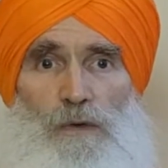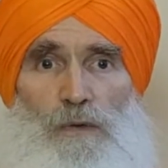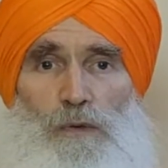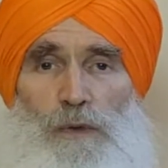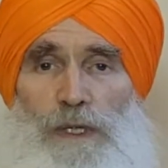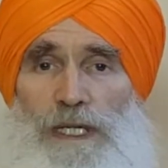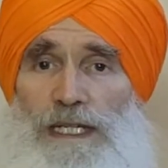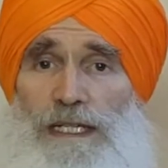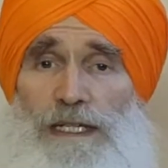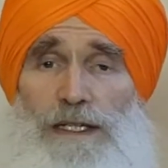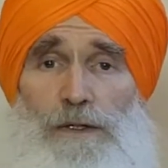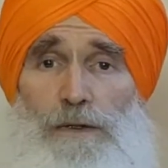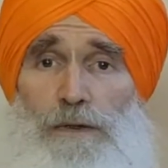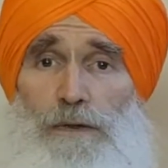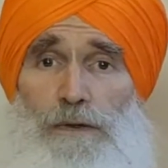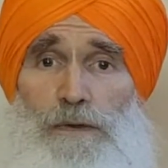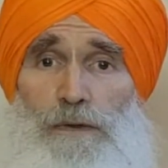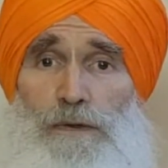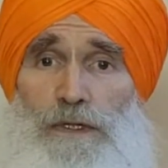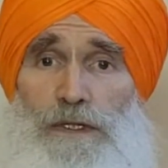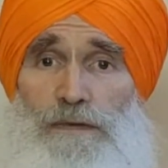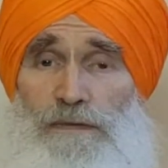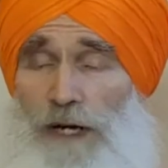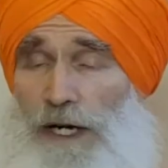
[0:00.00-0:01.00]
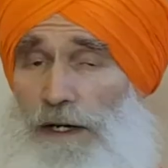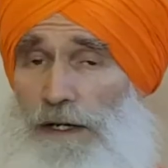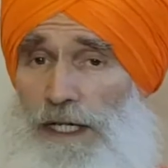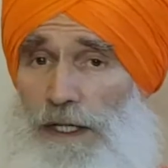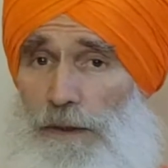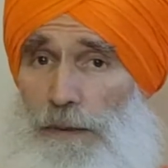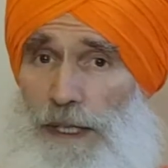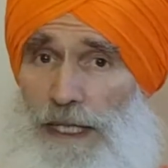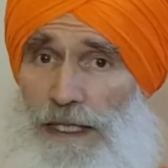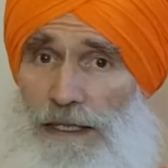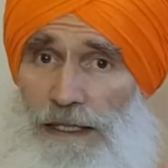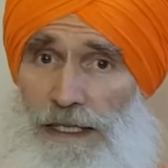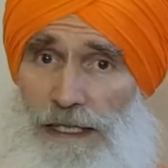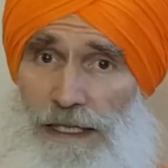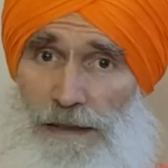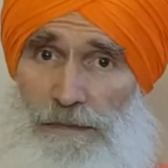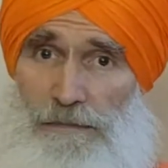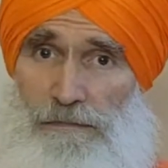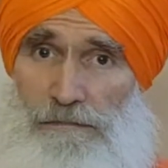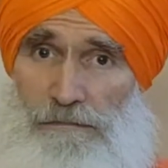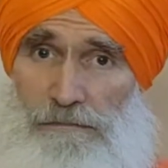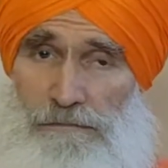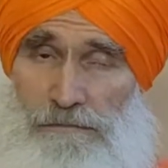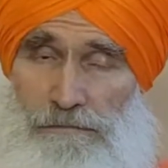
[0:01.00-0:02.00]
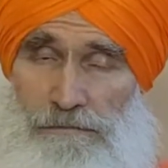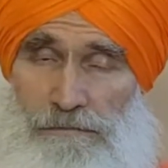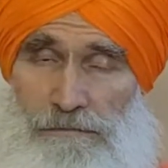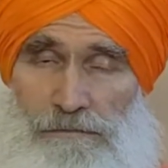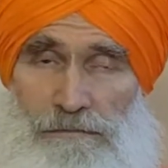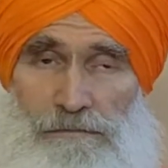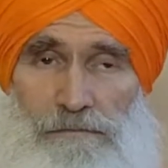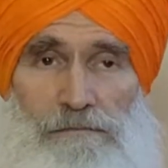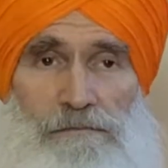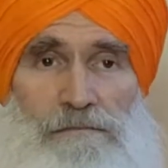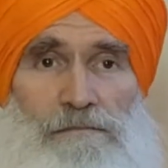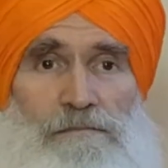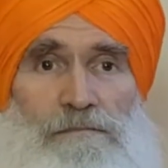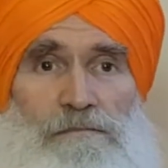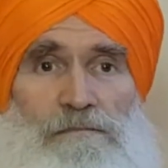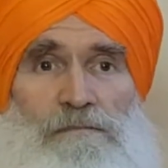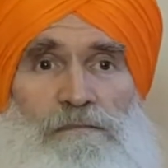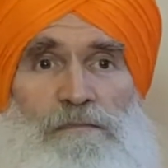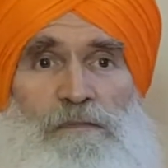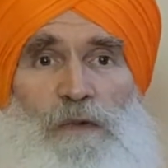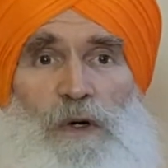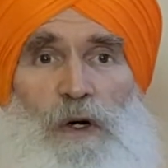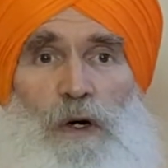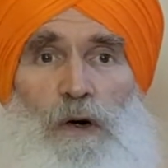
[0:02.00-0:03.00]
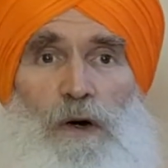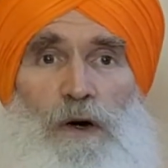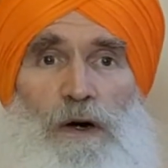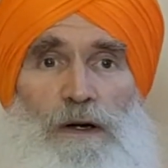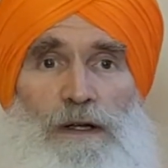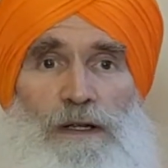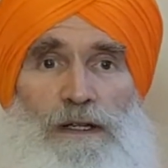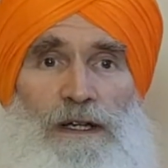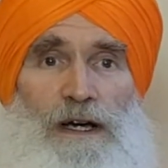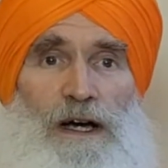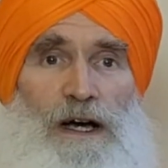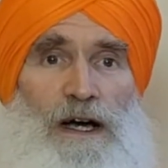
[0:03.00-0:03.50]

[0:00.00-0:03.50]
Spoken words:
we lose very quickly all